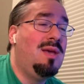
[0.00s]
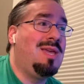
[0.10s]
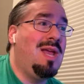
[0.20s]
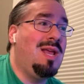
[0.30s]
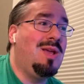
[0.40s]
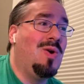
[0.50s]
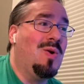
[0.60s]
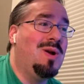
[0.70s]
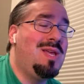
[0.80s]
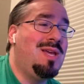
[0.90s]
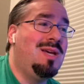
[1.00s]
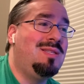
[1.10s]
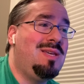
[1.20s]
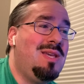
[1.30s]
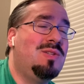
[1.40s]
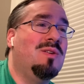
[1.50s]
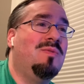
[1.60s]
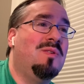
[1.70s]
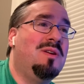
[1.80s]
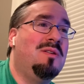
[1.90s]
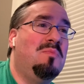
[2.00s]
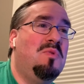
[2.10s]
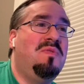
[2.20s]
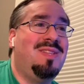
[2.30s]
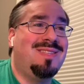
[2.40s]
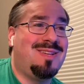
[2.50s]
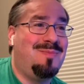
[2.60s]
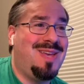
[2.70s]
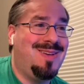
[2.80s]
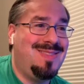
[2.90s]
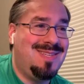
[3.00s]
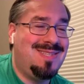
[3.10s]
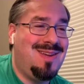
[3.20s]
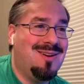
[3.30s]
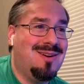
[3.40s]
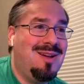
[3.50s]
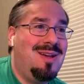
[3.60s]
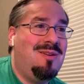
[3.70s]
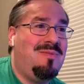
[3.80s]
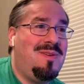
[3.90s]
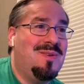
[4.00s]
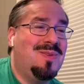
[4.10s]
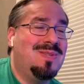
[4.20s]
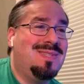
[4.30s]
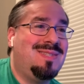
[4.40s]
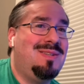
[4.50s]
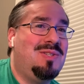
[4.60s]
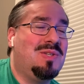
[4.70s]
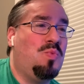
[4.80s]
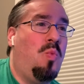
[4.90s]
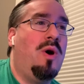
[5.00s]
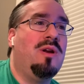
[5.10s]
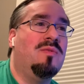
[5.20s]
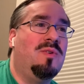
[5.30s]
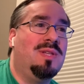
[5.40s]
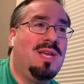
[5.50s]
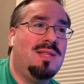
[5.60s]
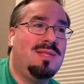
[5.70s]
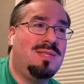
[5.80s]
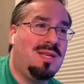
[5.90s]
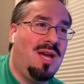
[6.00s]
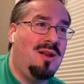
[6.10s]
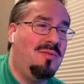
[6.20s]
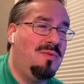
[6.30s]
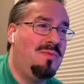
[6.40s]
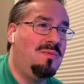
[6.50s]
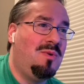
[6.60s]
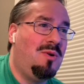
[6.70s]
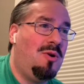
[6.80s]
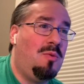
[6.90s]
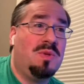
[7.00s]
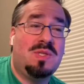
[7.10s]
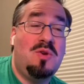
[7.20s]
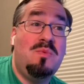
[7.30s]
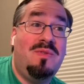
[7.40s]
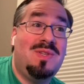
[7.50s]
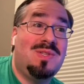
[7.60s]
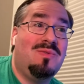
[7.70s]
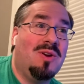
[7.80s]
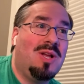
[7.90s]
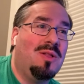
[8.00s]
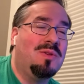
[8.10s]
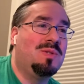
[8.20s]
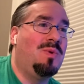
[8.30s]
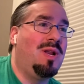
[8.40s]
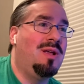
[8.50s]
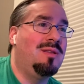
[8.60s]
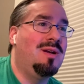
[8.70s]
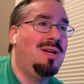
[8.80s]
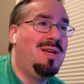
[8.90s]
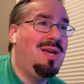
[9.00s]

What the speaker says: getting already a teaser for a movie that's coming out this year feels just wonderful to get kind of almost two movies very close to one another.